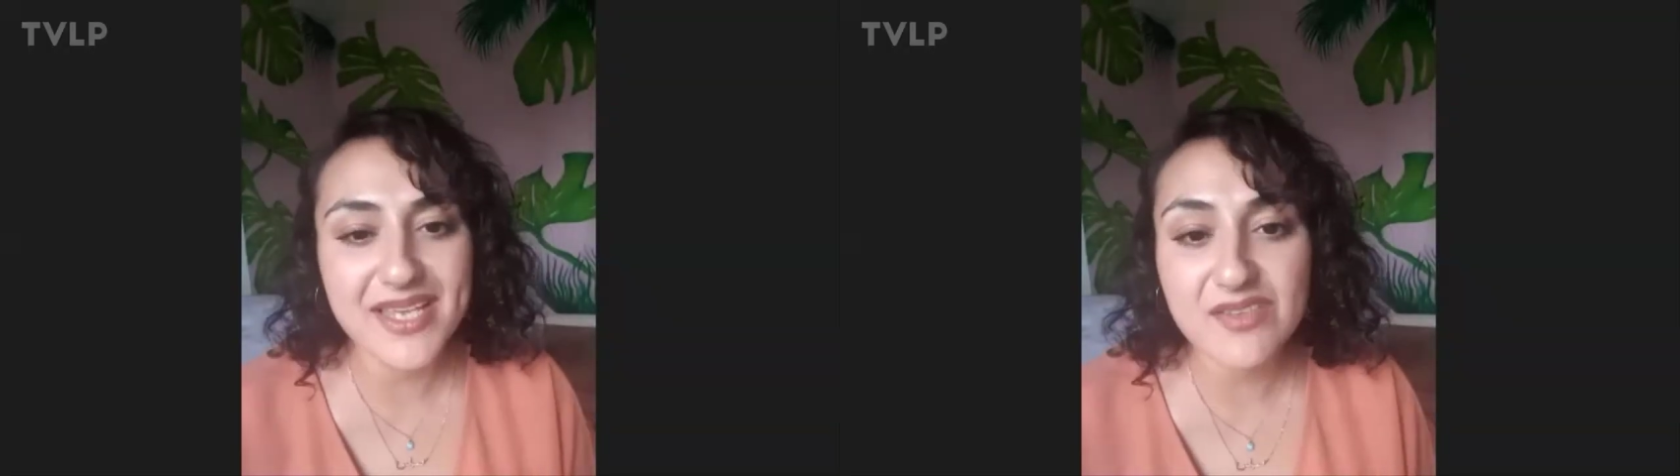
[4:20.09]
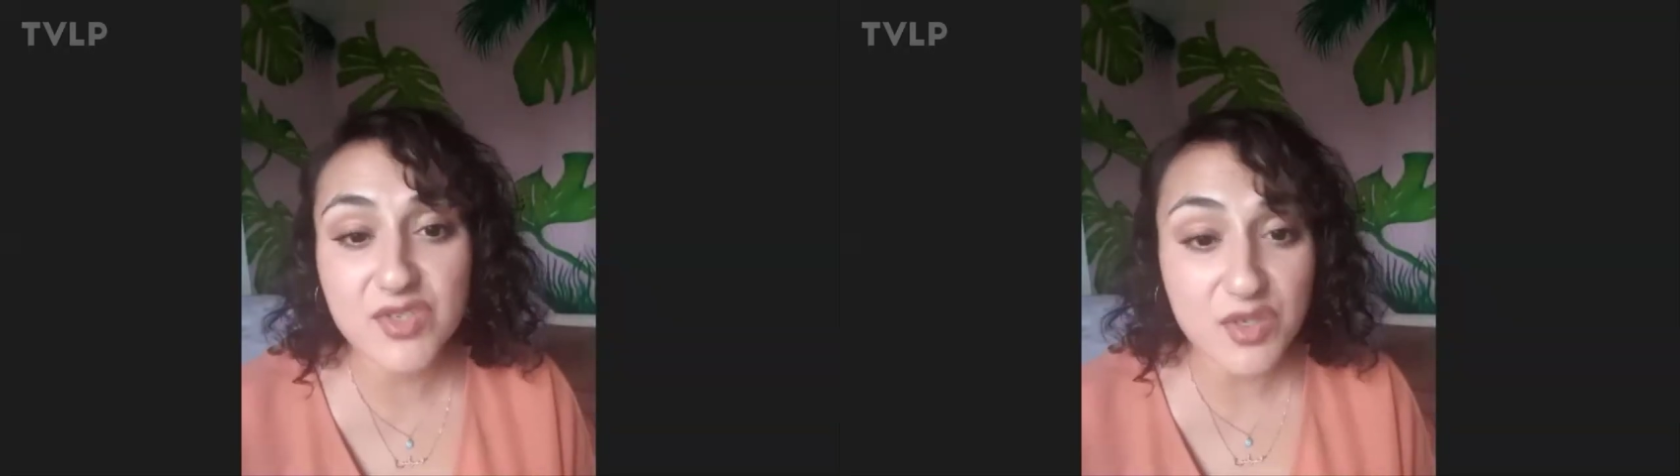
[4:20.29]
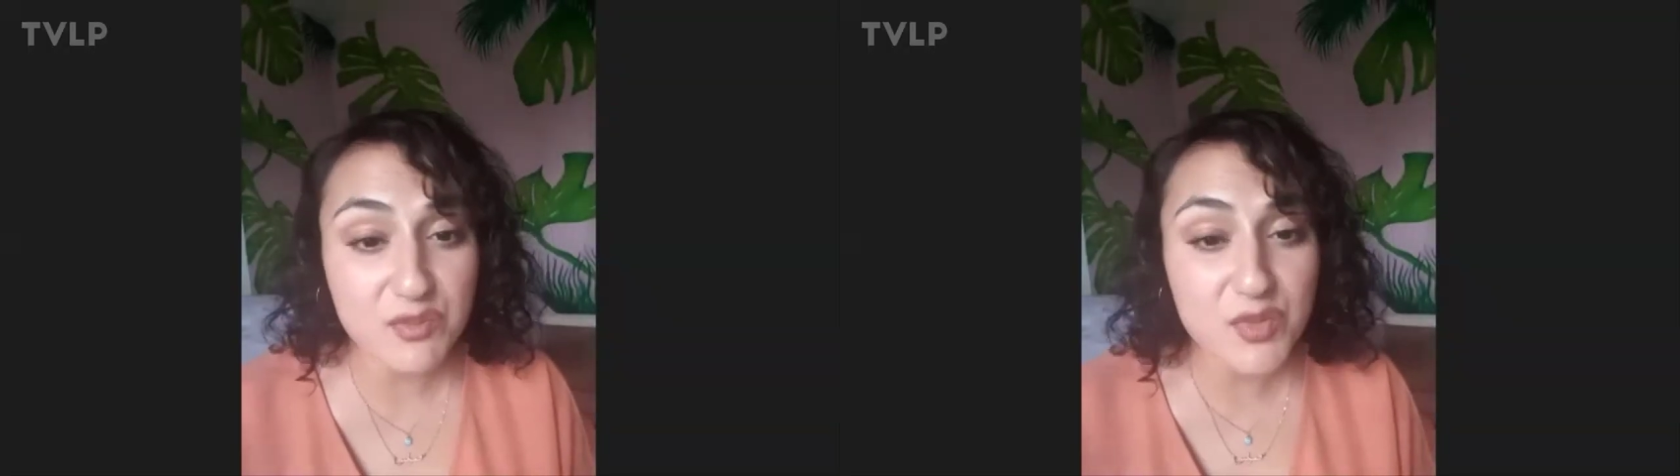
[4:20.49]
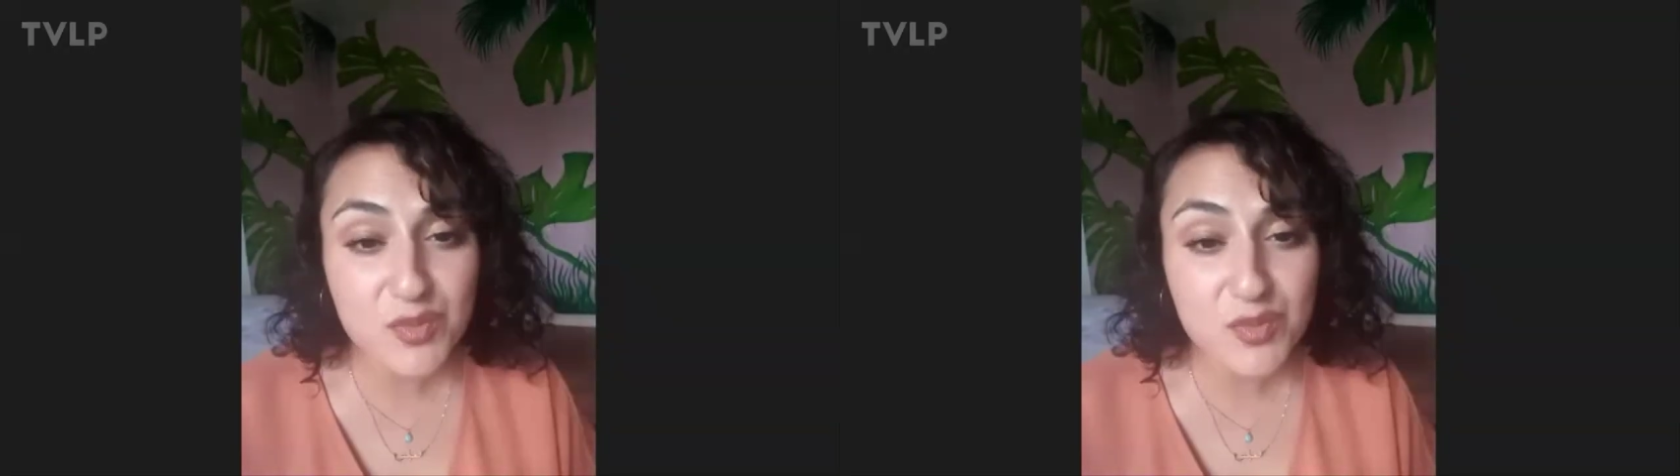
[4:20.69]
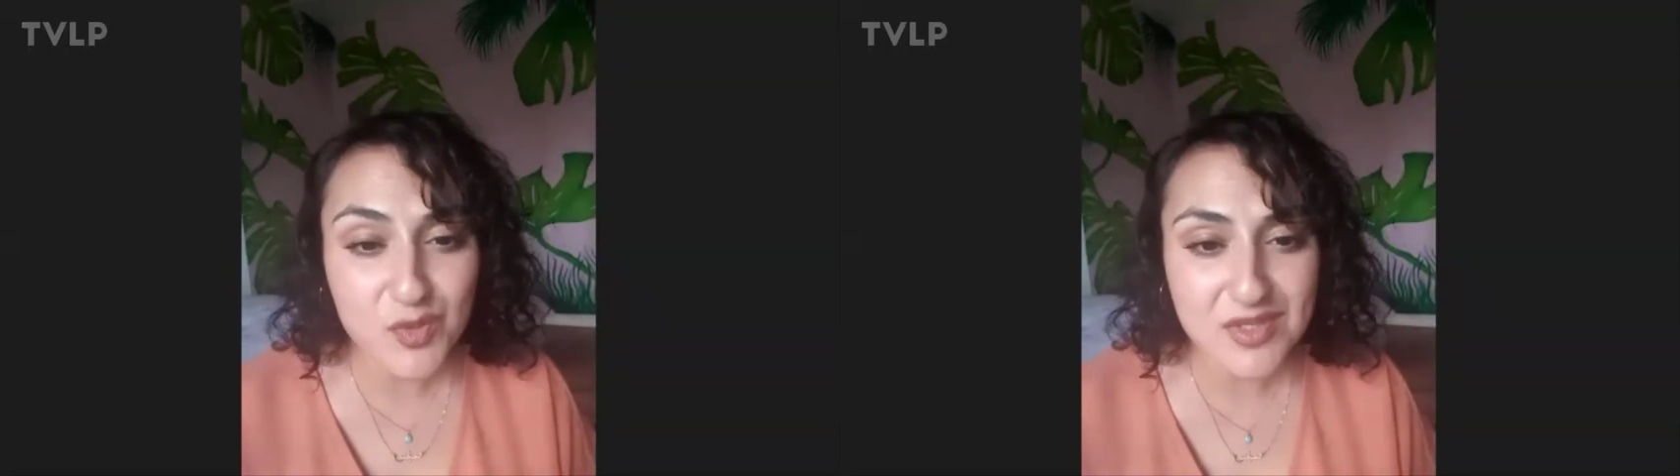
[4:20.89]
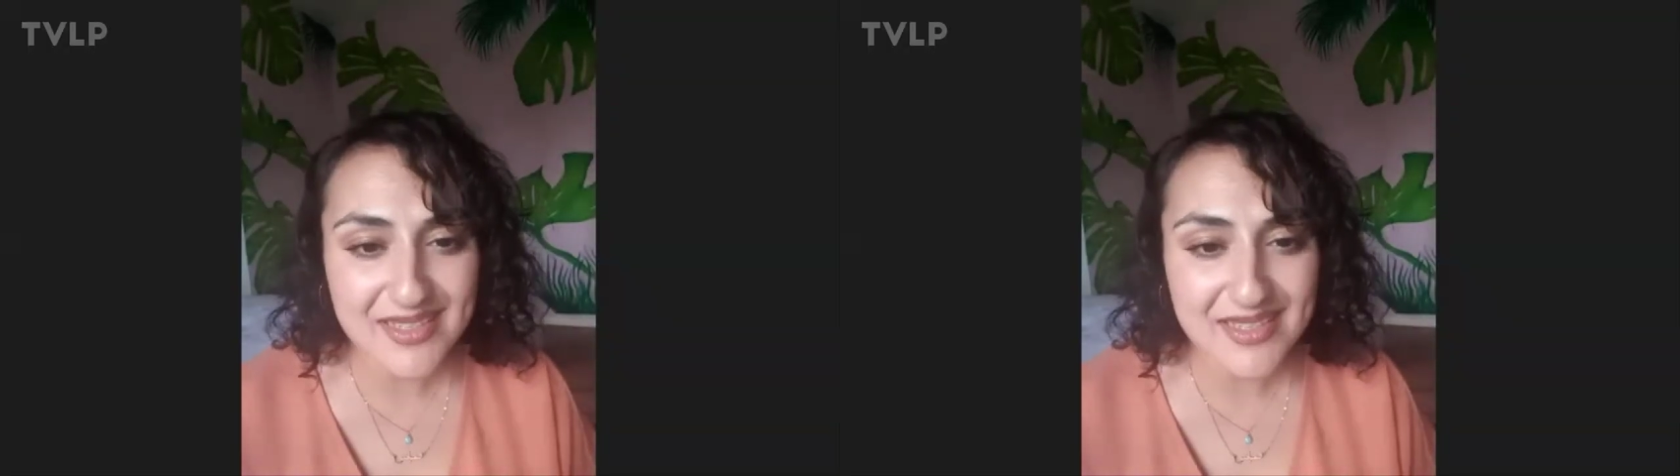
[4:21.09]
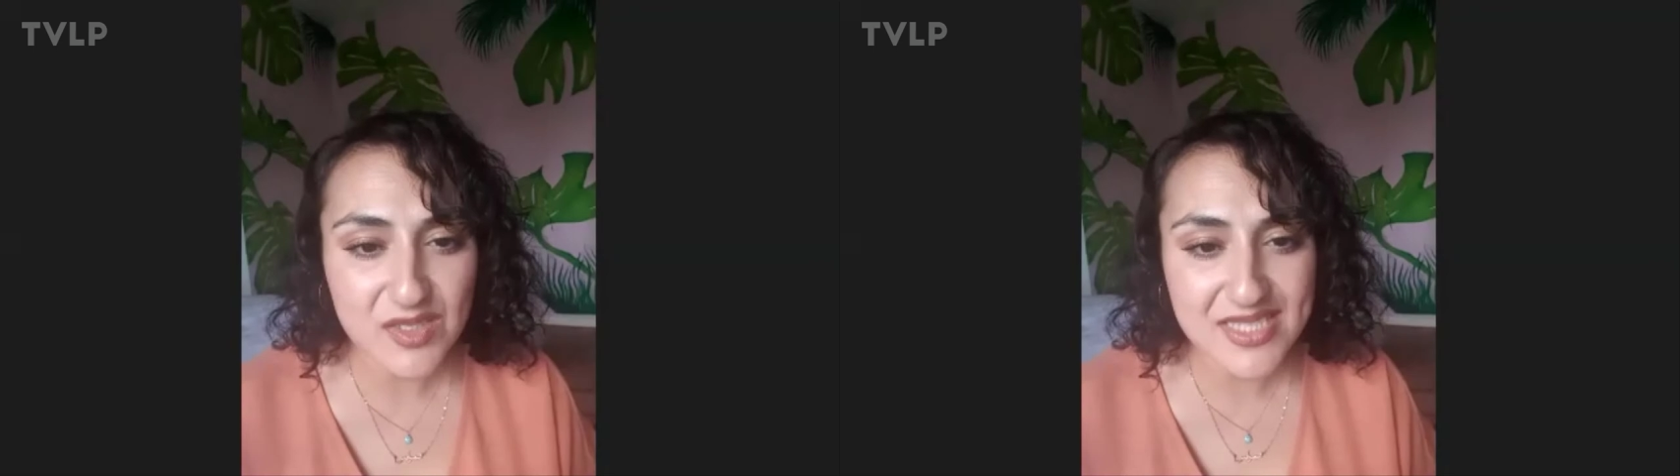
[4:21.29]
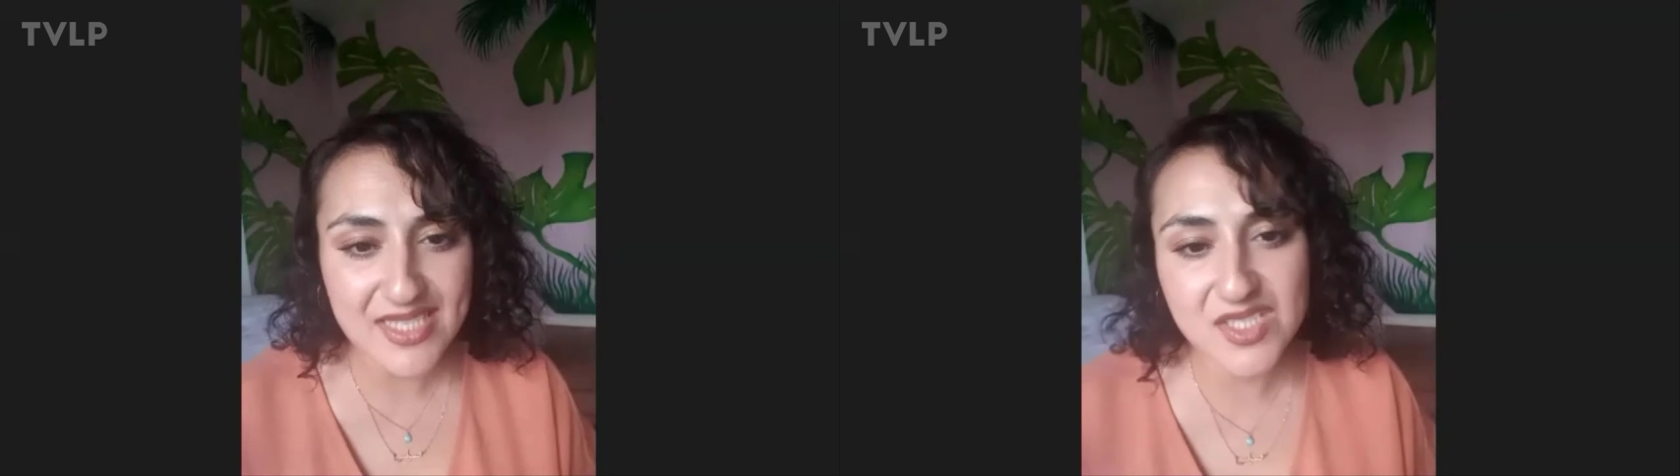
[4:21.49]
they give you a mood board and
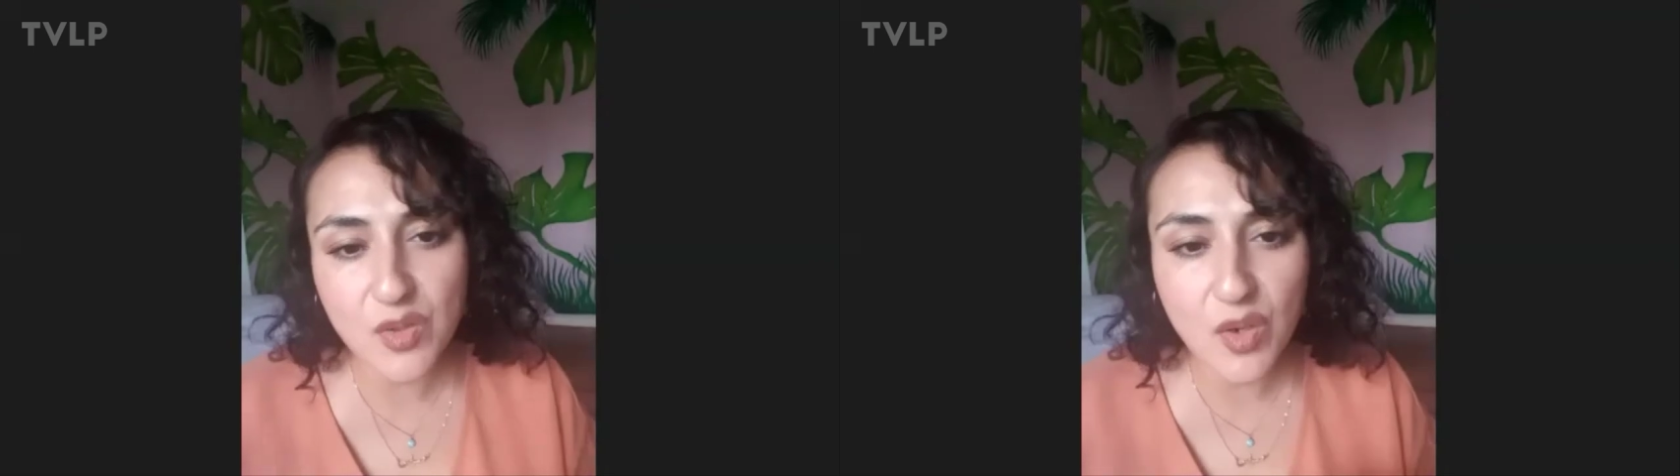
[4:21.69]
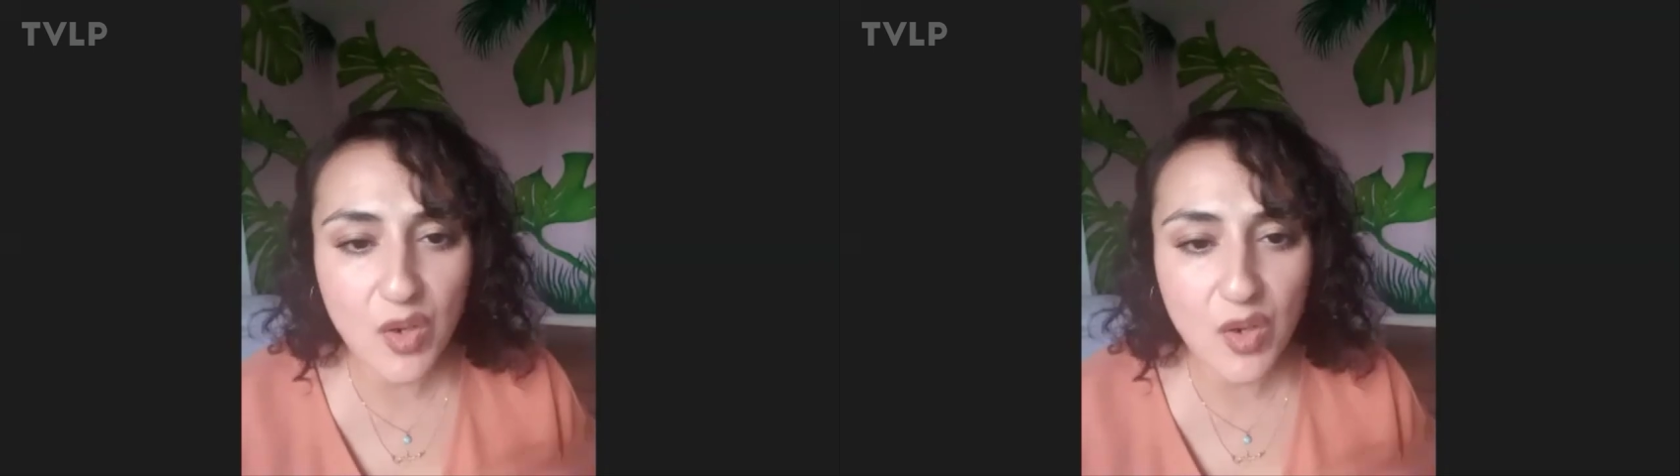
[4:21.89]
they'll say to you,